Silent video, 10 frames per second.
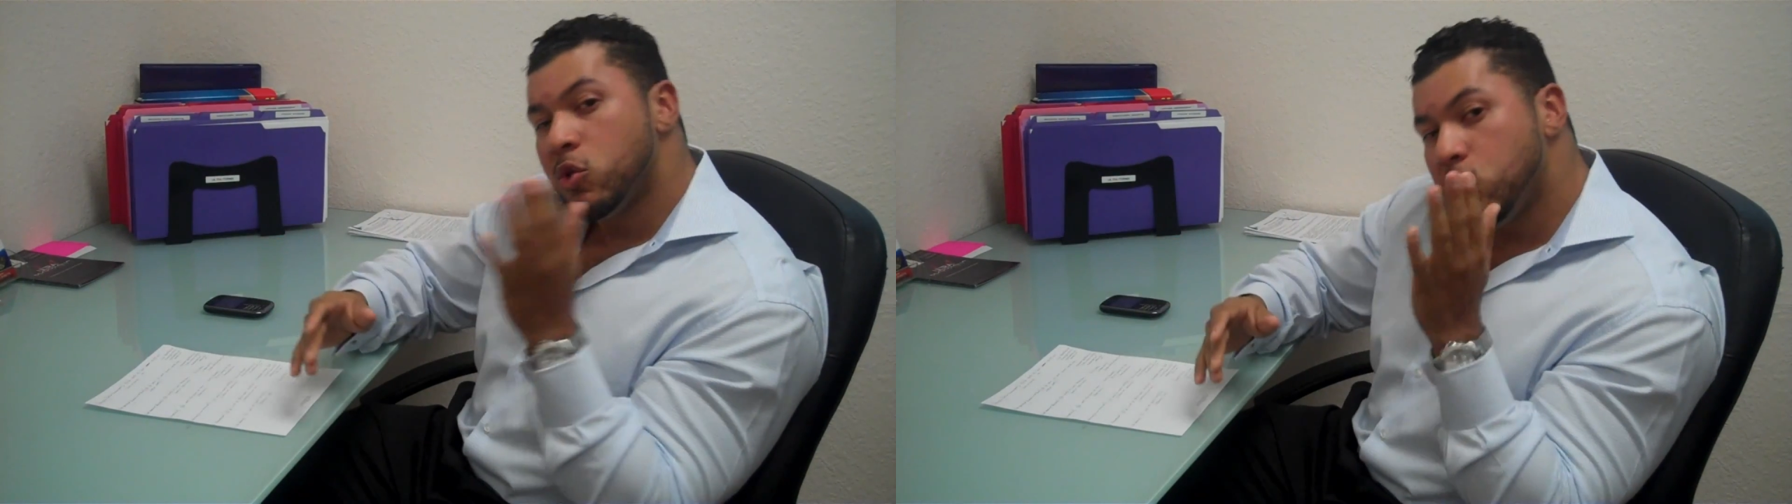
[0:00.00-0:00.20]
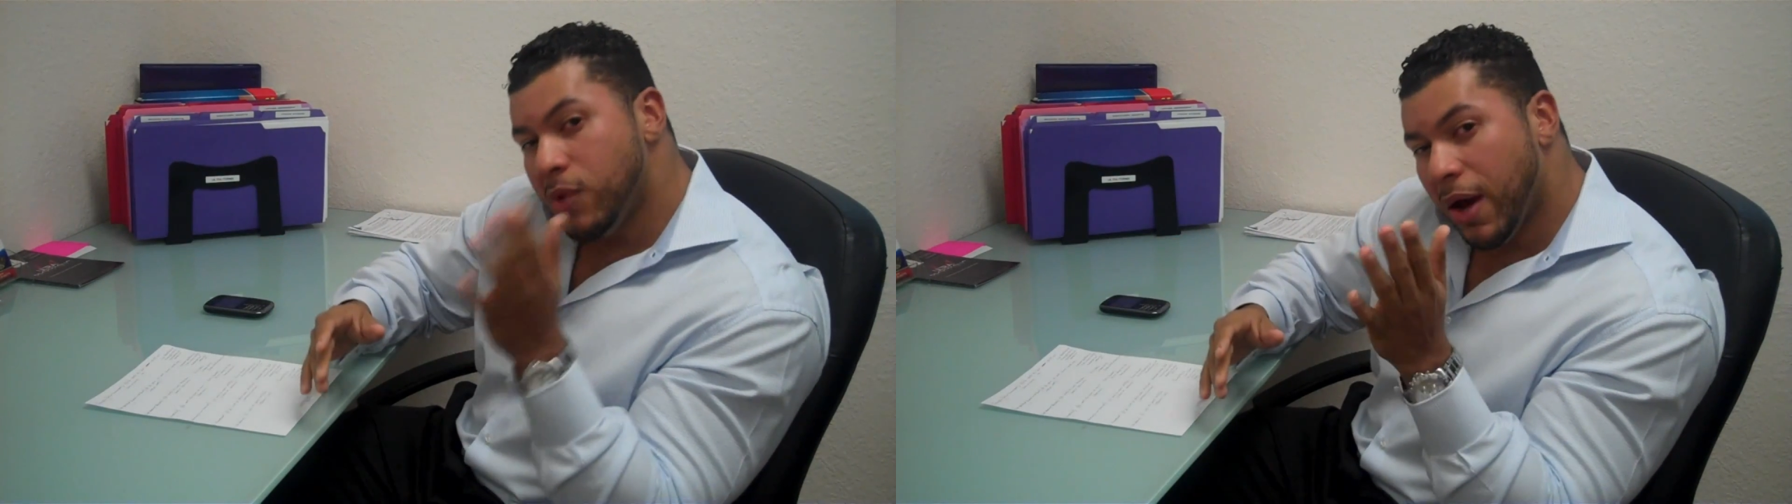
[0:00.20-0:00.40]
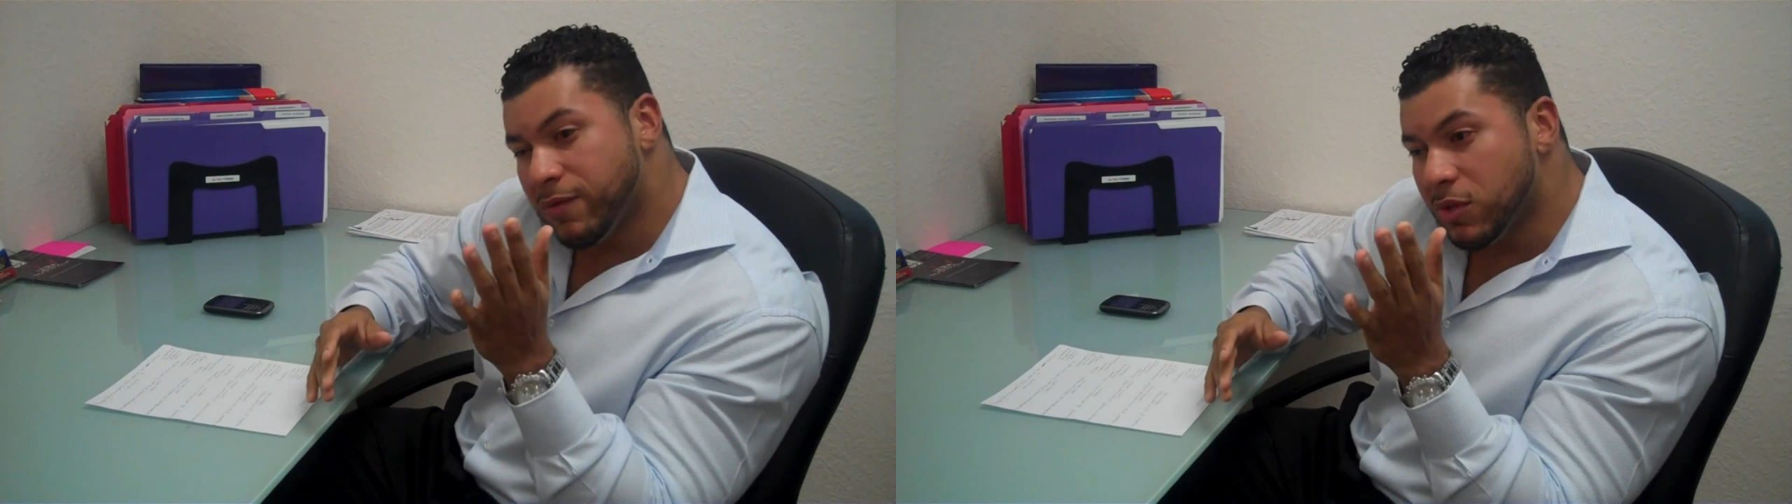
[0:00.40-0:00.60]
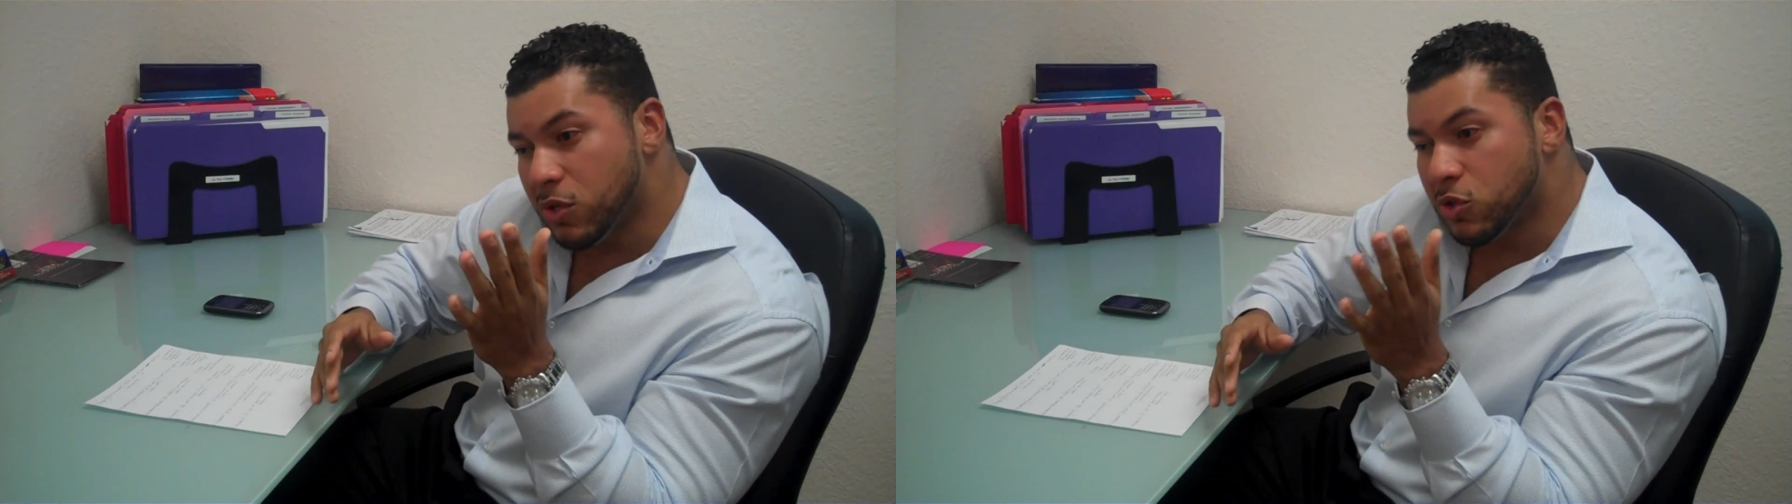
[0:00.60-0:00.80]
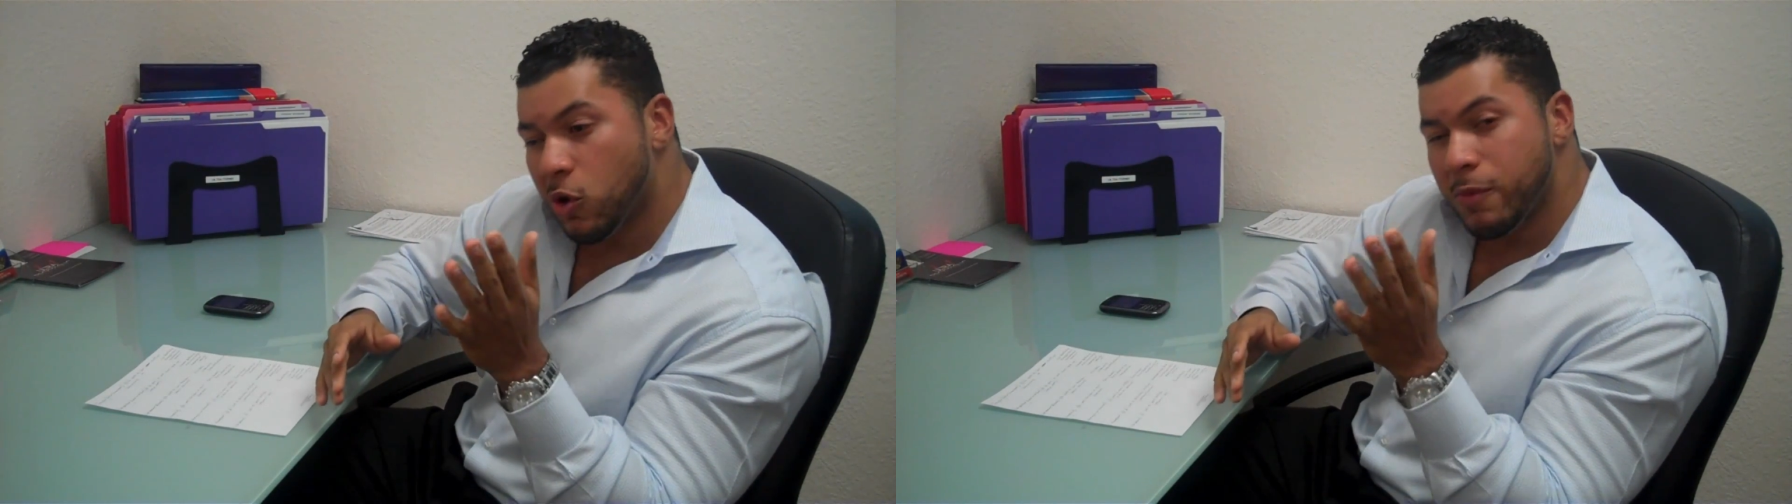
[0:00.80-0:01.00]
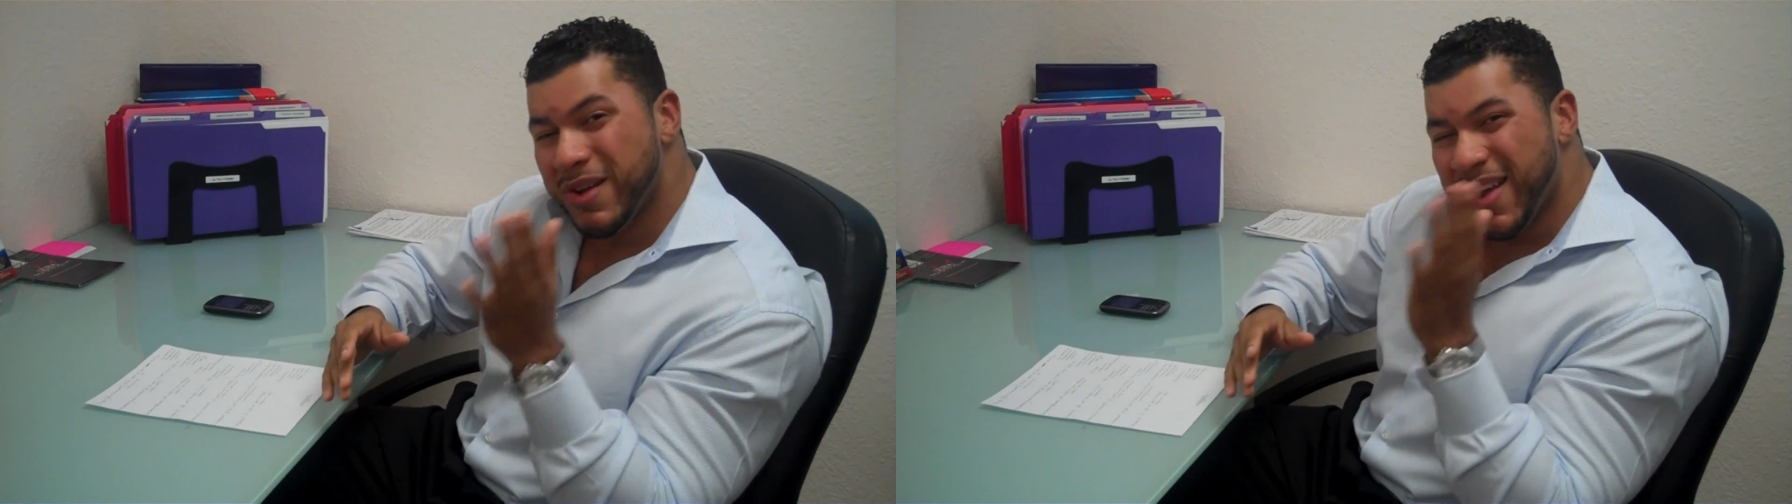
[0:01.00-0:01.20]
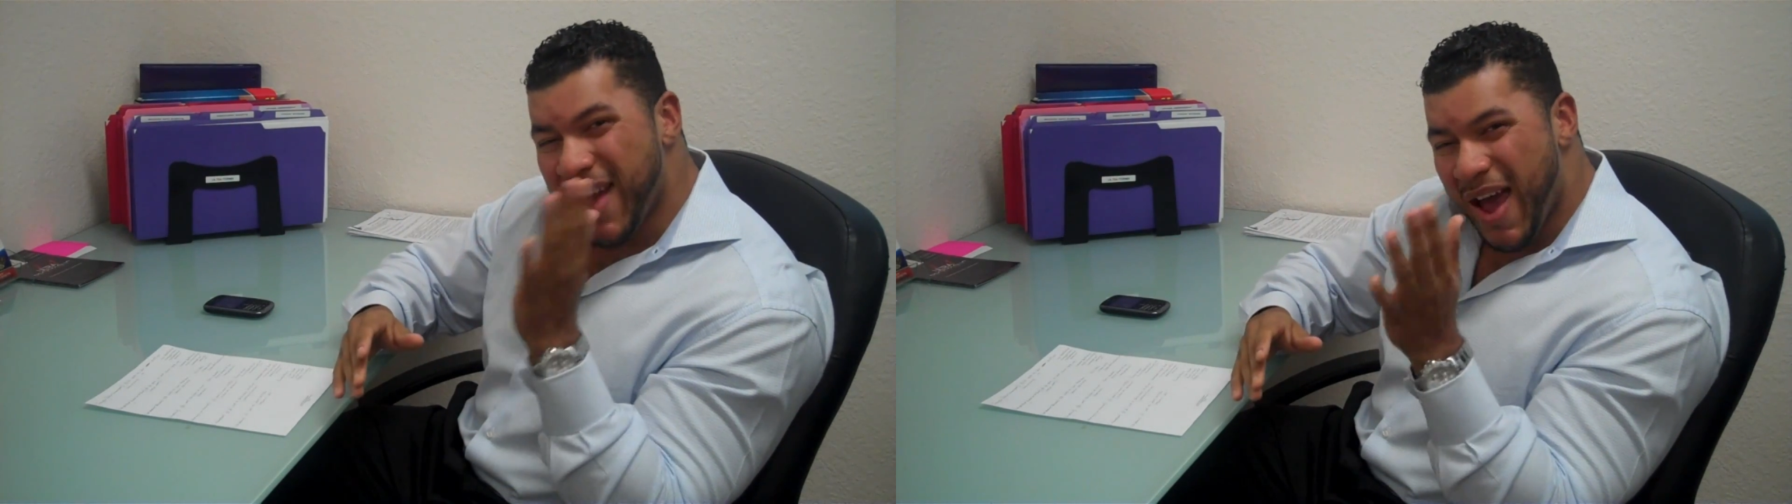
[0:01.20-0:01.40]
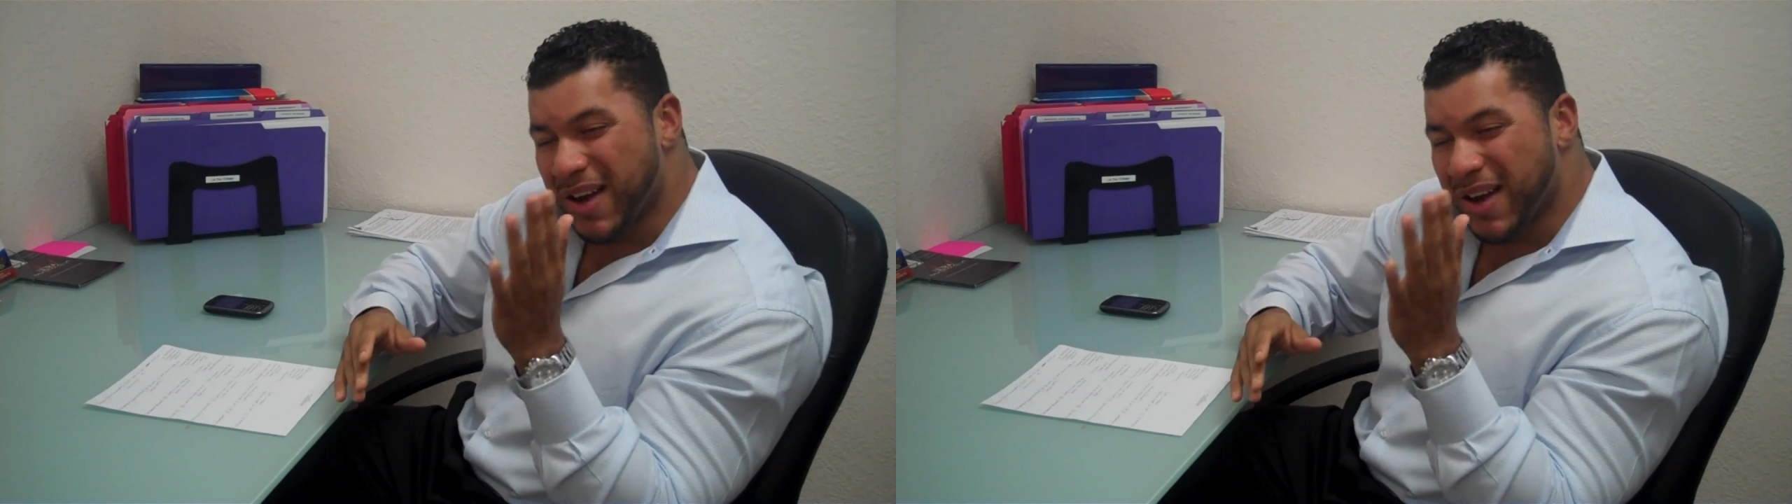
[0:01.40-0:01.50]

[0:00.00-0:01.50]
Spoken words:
You have to determine and